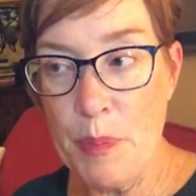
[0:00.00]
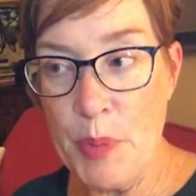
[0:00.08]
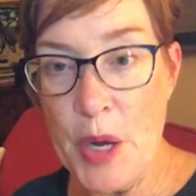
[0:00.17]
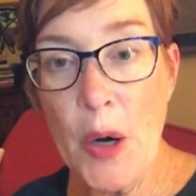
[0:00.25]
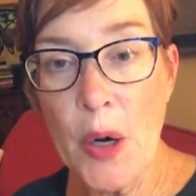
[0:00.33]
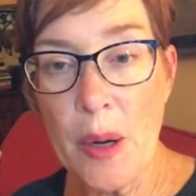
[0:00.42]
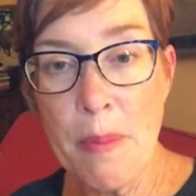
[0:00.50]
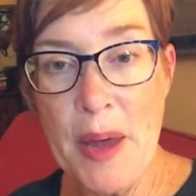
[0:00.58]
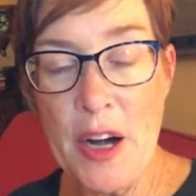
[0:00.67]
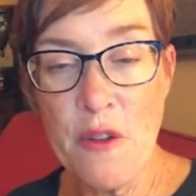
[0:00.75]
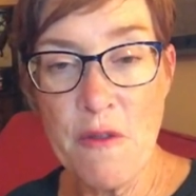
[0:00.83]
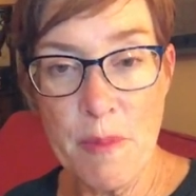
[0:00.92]
pure
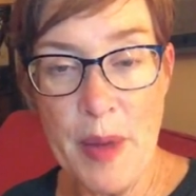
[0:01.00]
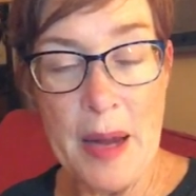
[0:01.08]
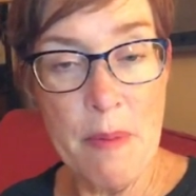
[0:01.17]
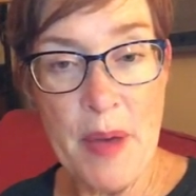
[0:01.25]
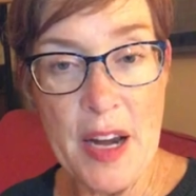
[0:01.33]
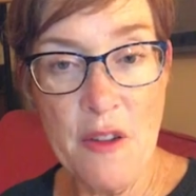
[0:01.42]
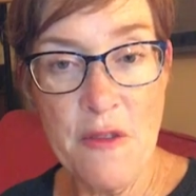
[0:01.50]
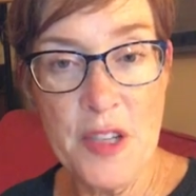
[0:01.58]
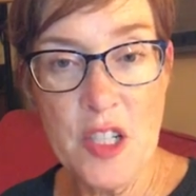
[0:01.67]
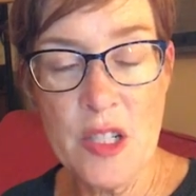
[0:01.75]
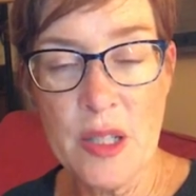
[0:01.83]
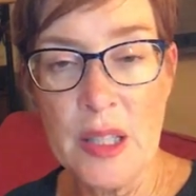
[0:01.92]
and
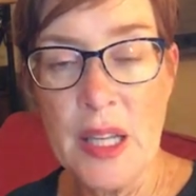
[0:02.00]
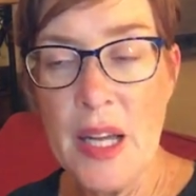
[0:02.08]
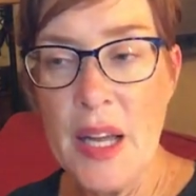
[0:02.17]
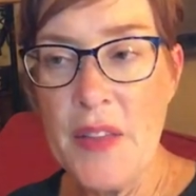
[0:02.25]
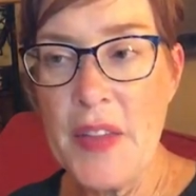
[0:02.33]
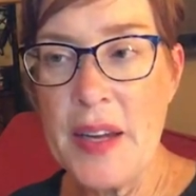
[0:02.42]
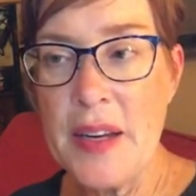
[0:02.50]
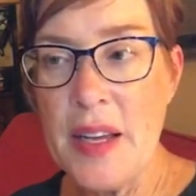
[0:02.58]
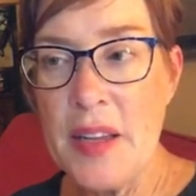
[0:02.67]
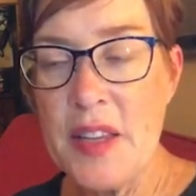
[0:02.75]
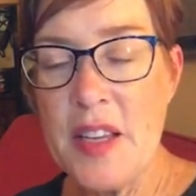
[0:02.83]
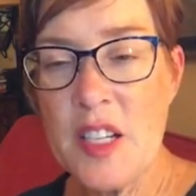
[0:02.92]
beneficial, that
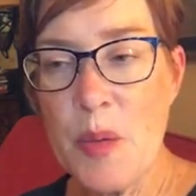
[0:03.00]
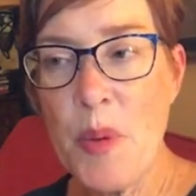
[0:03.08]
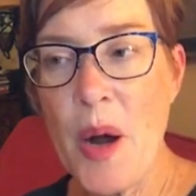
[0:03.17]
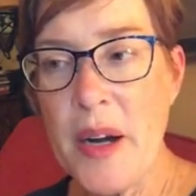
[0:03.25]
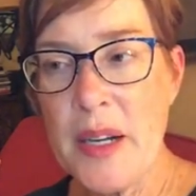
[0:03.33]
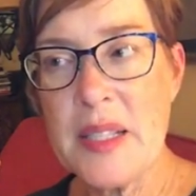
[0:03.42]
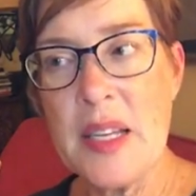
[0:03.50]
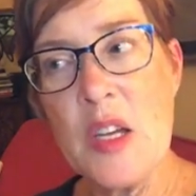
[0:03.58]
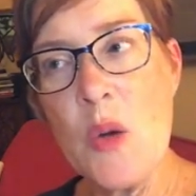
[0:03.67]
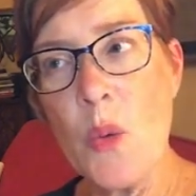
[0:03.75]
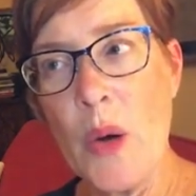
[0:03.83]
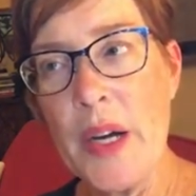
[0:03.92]
these are products that
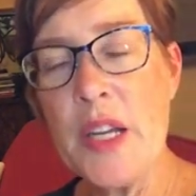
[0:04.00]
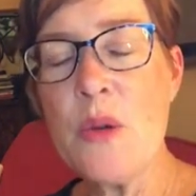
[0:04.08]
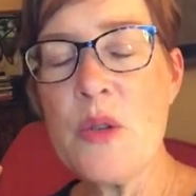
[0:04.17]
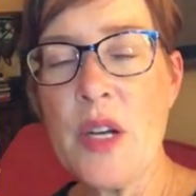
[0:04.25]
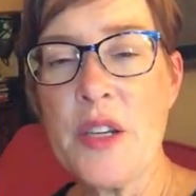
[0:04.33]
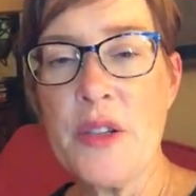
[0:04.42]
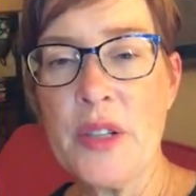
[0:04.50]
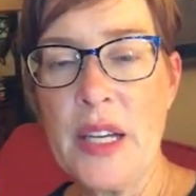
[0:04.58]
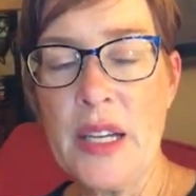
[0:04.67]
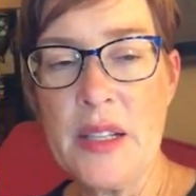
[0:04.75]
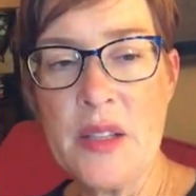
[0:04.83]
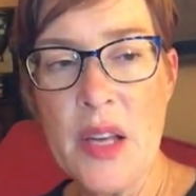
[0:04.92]
you want to use on your
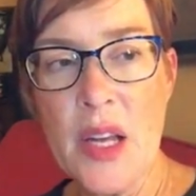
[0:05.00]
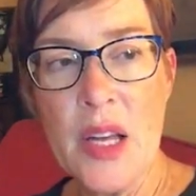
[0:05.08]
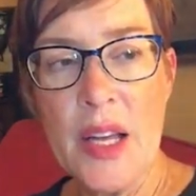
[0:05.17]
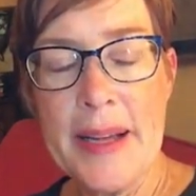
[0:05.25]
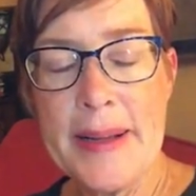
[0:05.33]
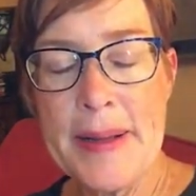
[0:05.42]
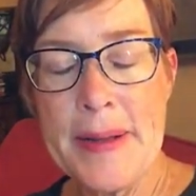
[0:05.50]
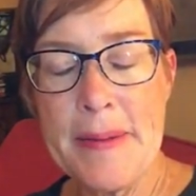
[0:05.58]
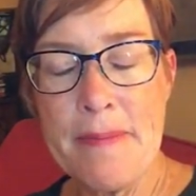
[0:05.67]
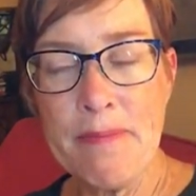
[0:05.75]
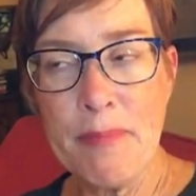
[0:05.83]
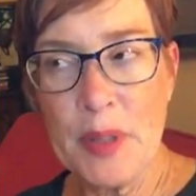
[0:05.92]
kids.
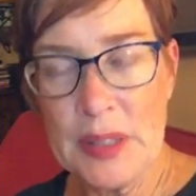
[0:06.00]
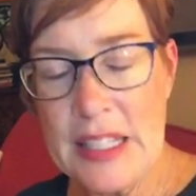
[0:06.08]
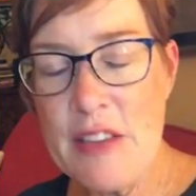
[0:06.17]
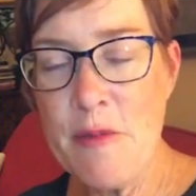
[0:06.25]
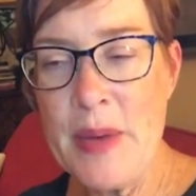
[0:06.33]
Believe